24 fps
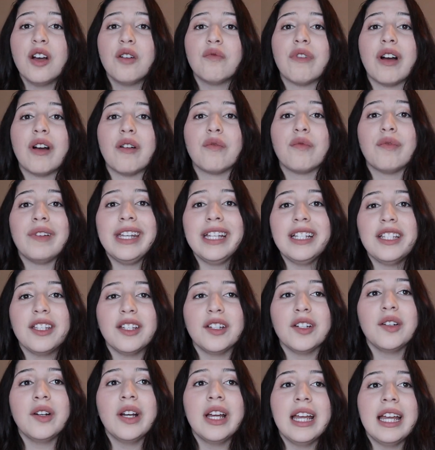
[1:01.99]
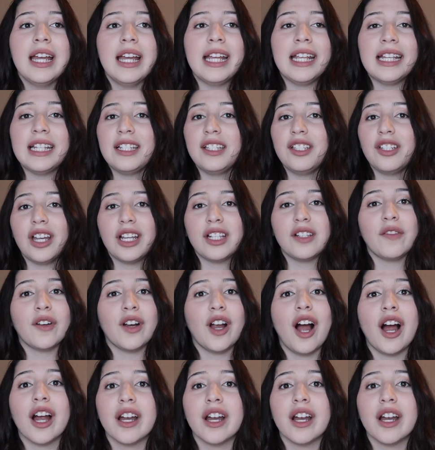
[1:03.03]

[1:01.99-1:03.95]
What we do is just for